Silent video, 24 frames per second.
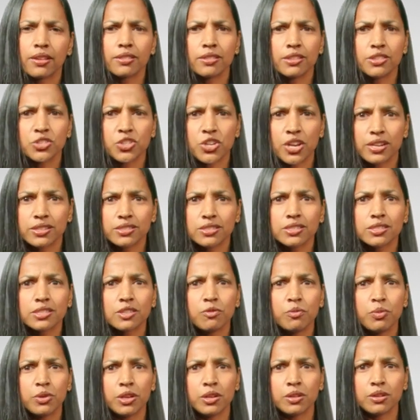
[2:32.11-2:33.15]
The chances
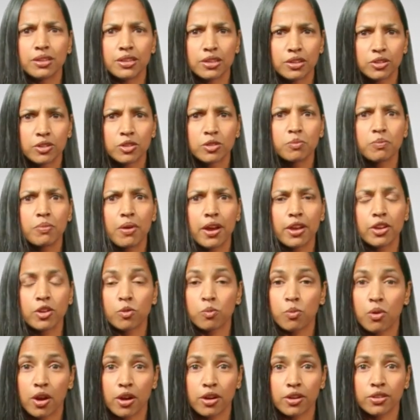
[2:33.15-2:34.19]
of being killed by your
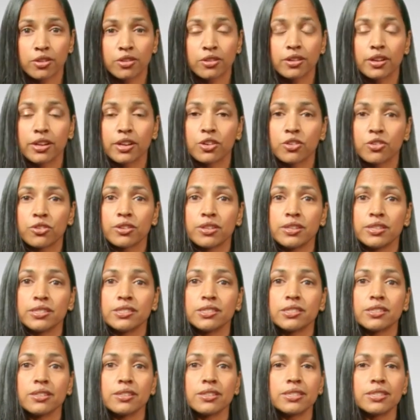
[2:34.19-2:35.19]
partner increase